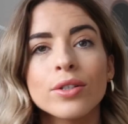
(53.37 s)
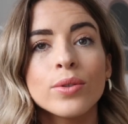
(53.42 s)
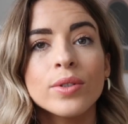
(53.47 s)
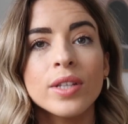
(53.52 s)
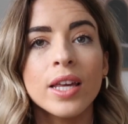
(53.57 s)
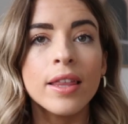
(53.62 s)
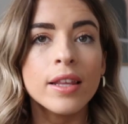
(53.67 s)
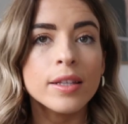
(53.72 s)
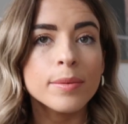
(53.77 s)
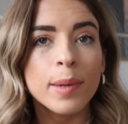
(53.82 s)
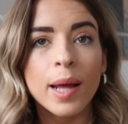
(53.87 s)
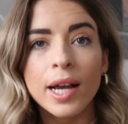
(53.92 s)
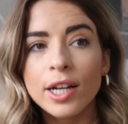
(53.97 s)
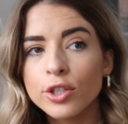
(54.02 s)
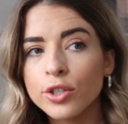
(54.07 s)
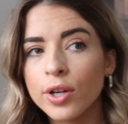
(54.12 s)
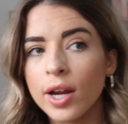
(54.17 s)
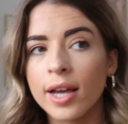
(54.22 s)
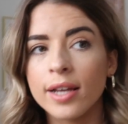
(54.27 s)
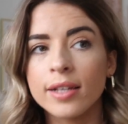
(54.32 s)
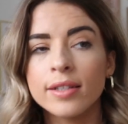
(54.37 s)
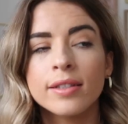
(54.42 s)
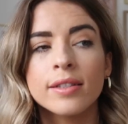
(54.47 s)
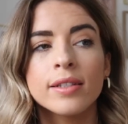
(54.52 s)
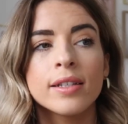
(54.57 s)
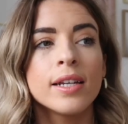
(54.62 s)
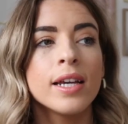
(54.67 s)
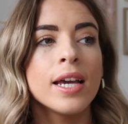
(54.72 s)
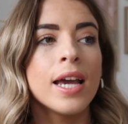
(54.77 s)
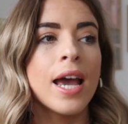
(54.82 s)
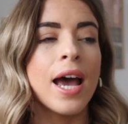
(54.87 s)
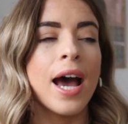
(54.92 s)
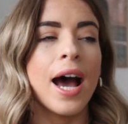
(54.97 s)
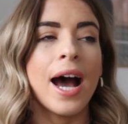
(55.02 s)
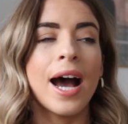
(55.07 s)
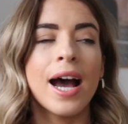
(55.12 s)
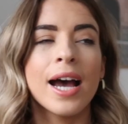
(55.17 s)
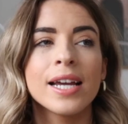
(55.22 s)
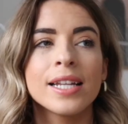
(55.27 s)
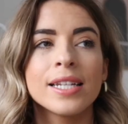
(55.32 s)
You see this black dress
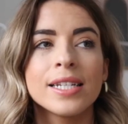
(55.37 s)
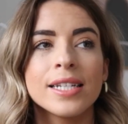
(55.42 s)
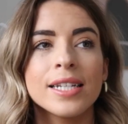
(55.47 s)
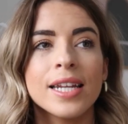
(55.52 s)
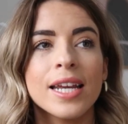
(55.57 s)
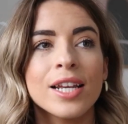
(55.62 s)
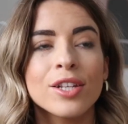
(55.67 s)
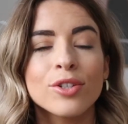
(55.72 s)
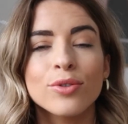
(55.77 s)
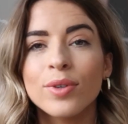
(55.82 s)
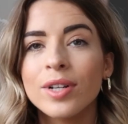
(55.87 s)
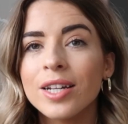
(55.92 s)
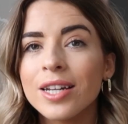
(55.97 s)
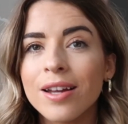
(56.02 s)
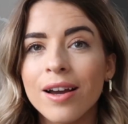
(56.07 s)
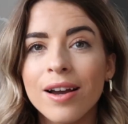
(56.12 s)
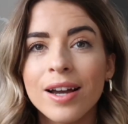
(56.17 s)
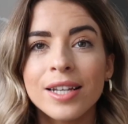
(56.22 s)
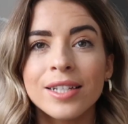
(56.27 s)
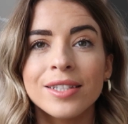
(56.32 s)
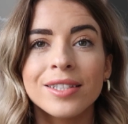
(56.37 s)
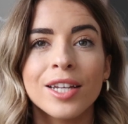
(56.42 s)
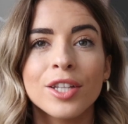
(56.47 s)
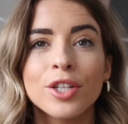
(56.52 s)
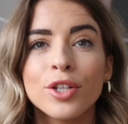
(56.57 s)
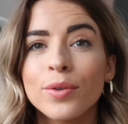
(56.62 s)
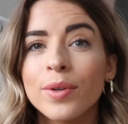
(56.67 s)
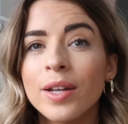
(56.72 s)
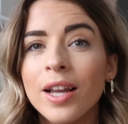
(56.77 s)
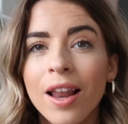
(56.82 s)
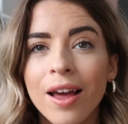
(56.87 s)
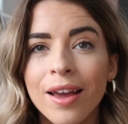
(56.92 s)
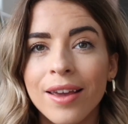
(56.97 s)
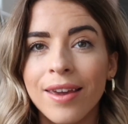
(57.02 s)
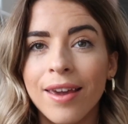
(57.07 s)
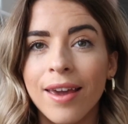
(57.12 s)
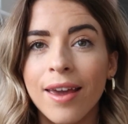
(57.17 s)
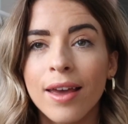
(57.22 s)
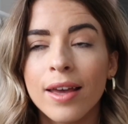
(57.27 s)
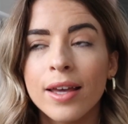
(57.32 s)
and it's really nice and you really
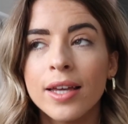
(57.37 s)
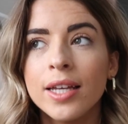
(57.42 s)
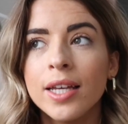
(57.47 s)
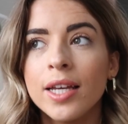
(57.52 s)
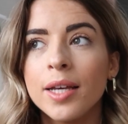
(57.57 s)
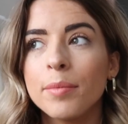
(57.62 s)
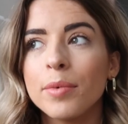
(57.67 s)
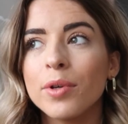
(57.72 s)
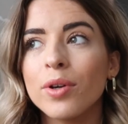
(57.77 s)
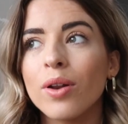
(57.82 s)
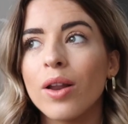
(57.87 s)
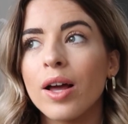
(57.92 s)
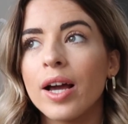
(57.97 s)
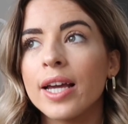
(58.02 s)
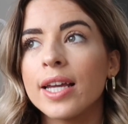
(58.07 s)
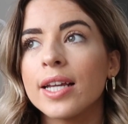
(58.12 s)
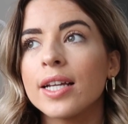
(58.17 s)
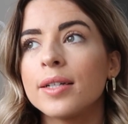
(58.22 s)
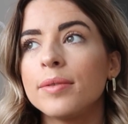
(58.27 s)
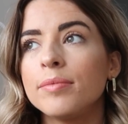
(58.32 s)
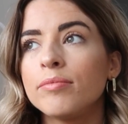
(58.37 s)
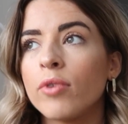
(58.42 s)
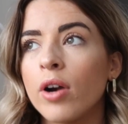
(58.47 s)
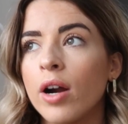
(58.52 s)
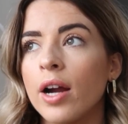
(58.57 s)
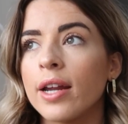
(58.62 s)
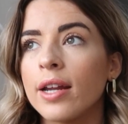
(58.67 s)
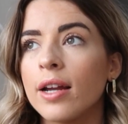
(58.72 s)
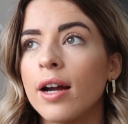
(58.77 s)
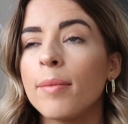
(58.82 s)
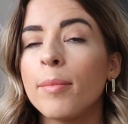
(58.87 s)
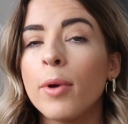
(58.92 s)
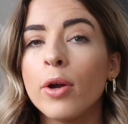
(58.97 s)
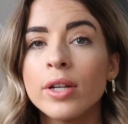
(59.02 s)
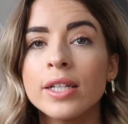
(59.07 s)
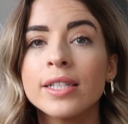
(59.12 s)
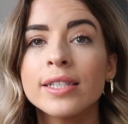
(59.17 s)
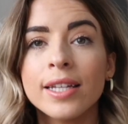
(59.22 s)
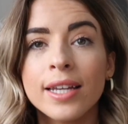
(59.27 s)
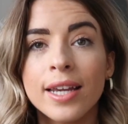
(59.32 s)
like it. You're like, right, I'm
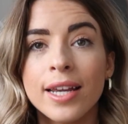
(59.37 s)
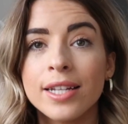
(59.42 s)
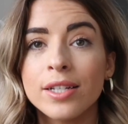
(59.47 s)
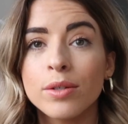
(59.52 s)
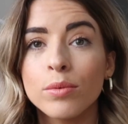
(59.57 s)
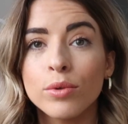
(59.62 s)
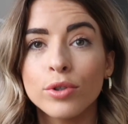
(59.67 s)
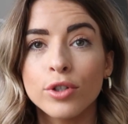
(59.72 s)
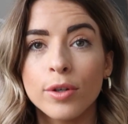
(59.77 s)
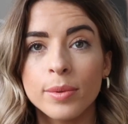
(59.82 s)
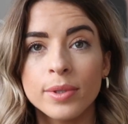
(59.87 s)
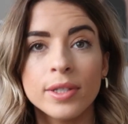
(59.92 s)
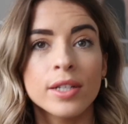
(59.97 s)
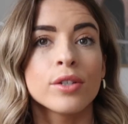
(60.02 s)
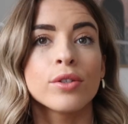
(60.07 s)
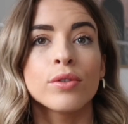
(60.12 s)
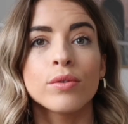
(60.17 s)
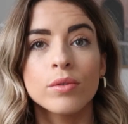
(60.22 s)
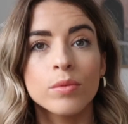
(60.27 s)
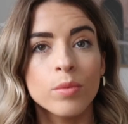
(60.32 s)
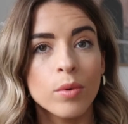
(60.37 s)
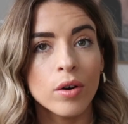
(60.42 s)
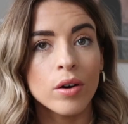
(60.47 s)
only sticking to wardrobe essentials.